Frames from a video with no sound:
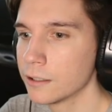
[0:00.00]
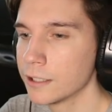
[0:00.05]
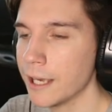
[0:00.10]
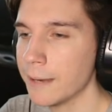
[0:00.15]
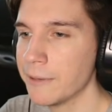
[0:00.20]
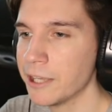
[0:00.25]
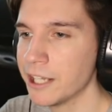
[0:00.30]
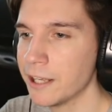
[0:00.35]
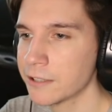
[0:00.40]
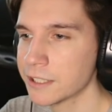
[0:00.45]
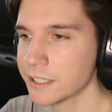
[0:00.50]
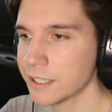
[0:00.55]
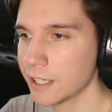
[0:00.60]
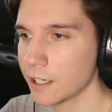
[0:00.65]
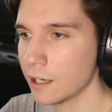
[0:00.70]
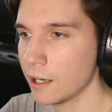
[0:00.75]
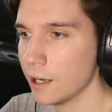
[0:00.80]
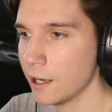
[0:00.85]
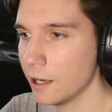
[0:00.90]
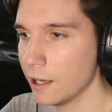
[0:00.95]
Yeah, man, that was
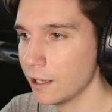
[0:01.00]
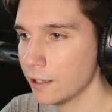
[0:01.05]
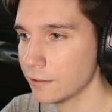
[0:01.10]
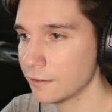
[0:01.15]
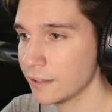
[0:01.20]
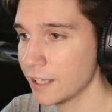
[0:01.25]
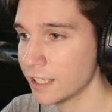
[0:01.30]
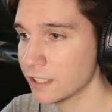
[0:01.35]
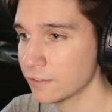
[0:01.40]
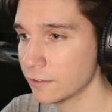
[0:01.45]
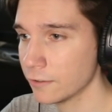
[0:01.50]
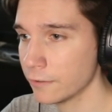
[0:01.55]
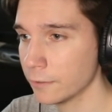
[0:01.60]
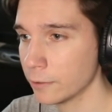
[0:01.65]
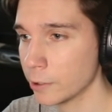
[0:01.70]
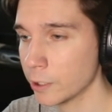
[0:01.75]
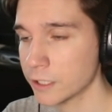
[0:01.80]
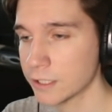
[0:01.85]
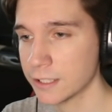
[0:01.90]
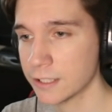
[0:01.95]
sick. Thanks for
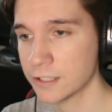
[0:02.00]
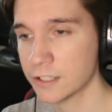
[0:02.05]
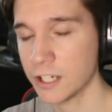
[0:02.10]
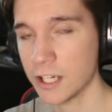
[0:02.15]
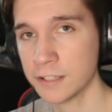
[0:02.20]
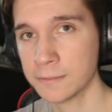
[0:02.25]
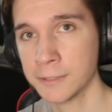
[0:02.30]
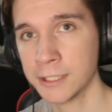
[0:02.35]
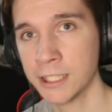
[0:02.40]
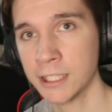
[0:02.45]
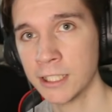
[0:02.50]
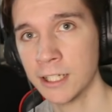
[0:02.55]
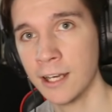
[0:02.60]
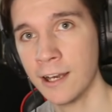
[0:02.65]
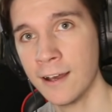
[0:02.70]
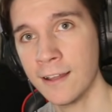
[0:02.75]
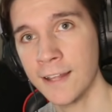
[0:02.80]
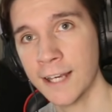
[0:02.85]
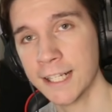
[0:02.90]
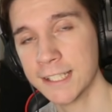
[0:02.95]
requesting this, Jasmine.
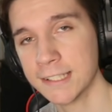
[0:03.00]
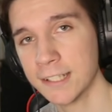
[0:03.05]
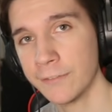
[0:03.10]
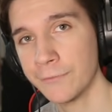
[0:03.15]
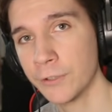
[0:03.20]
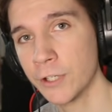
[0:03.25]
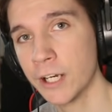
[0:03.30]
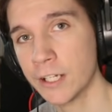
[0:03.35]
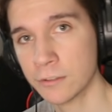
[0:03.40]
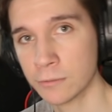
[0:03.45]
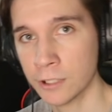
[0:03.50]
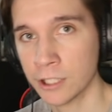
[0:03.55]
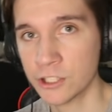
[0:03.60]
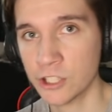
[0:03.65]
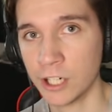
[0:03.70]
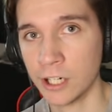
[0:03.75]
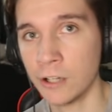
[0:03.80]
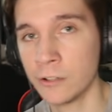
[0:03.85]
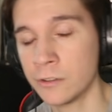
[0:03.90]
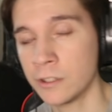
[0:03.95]
Like I said, if you guys want
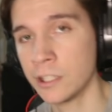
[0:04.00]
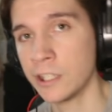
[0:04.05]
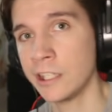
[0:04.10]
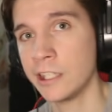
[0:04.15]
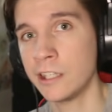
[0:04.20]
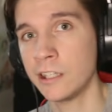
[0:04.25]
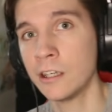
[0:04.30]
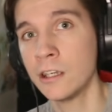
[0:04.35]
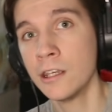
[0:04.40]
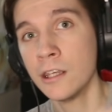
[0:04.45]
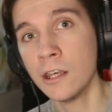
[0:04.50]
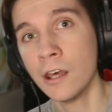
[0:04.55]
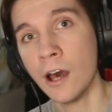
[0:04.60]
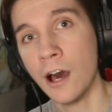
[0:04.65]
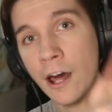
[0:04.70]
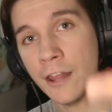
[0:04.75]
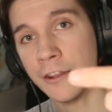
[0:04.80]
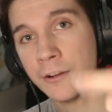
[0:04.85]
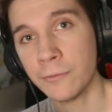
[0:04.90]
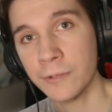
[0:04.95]
to check out the
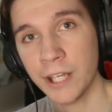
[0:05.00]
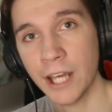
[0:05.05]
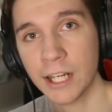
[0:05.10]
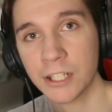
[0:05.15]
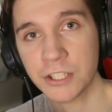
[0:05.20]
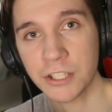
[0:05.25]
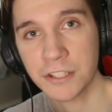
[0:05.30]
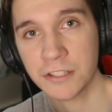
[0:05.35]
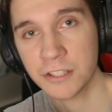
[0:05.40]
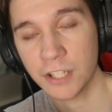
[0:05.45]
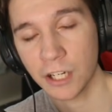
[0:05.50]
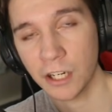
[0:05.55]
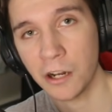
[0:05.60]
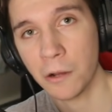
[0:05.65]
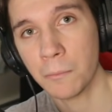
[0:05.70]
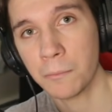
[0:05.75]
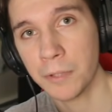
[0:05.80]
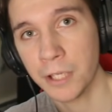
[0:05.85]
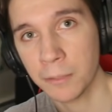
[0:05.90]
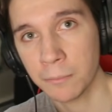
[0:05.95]
other reactions, checking
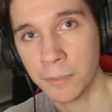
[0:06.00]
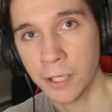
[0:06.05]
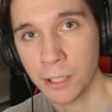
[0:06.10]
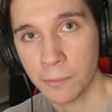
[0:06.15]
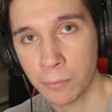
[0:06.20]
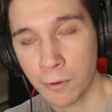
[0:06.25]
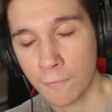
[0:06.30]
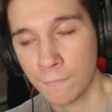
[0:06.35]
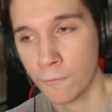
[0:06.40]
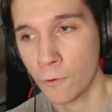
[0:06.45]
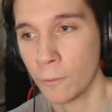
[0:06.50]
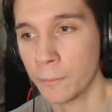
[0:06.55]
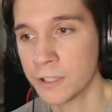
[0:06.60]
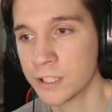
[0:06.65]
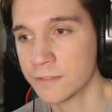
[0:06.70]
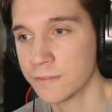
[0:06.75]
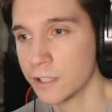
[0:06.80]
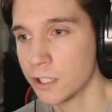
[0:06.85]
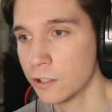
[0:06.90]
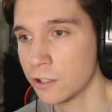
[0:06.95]
out Bing Bing
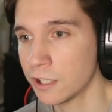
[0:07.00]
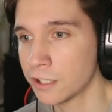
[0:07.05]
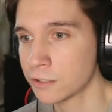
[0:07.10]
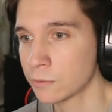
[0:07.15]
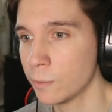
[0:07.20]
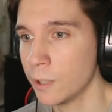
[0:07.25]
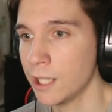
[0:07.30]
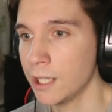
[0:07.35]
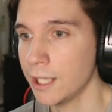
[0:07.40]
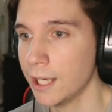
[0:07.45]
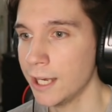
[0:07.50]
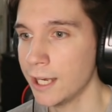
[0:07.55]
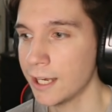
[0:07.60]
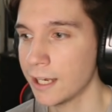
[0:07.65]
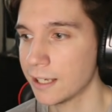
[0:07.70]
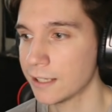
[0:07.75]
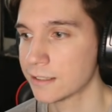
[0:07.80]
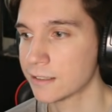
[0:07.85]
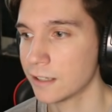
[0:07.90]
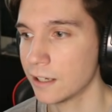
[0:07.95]
performance video as well
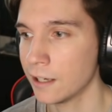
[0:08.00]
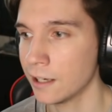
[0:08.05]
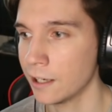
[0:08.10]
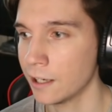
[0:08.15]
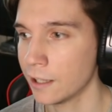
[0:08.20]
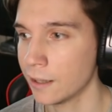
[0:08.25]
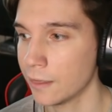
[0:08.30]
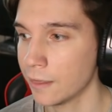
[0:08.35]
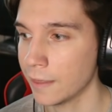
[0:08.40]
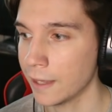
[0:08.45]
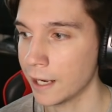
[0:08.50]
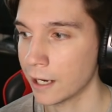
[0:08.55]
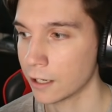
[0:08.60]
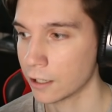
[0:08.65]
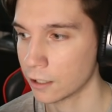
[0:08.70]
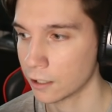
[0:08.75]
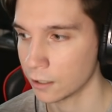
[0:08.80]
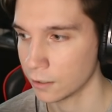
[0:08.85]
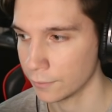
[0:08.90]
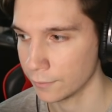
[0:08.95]
as
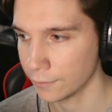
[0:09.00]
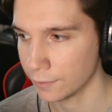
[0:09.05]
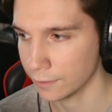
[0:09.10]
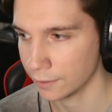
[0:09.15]
their